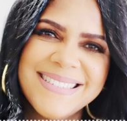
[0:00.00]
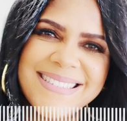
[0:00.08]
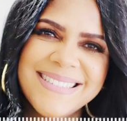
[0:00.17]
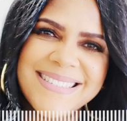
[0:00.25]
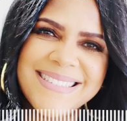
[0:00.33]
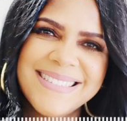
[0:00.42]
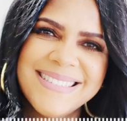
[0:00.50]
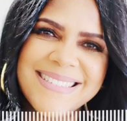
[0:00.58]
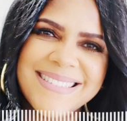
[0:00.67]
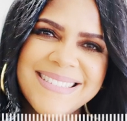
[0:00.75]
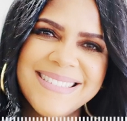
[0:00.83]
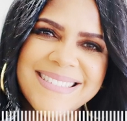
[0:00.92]
that there
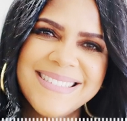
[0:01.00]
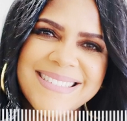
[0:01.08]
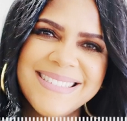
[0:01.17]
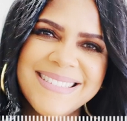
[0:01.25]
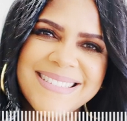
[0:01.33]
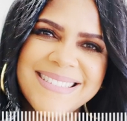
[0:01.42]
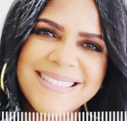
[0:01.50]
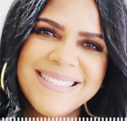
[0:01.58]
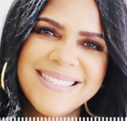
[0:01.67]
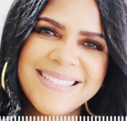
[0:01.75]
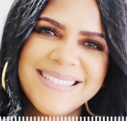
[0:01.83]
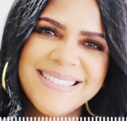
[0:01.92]
is a different
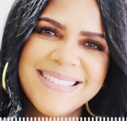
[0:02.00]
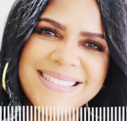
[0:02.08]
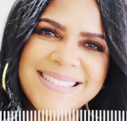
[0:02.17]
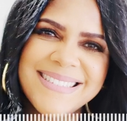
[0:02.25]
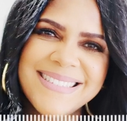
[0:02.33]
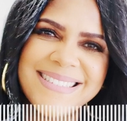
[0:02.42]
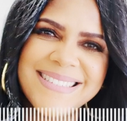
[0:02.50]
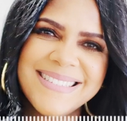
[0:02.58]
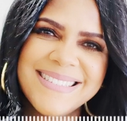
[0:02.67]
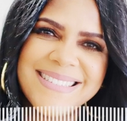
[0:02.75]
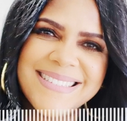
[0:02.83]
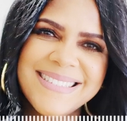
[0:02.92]
way um,
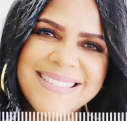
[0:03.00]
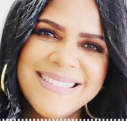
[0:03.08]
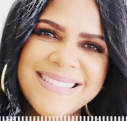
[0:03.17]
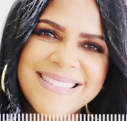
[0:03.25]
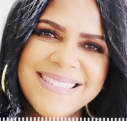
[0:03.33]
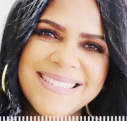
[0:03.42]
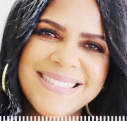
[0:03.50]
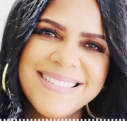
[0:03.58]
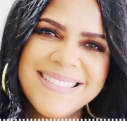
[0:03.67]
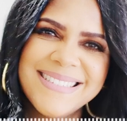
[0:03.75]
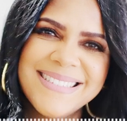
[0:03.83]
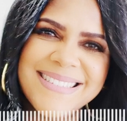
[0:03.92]
that they were doing it.
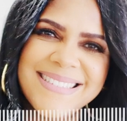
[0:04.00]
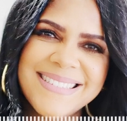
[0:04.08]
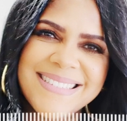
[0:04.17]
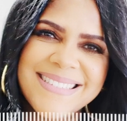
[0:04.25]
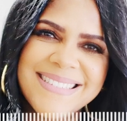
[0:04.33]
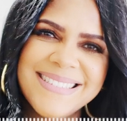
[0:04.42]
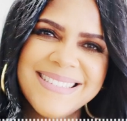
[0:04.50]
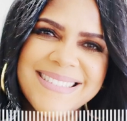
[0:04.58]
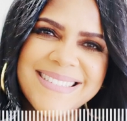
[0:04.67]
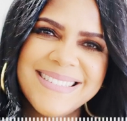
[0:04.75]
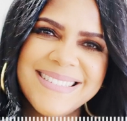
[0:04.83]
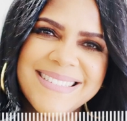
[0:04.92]
I just should have
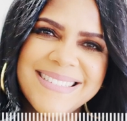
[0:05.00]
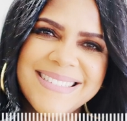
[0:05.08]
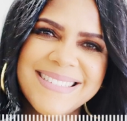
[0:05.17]
paid closer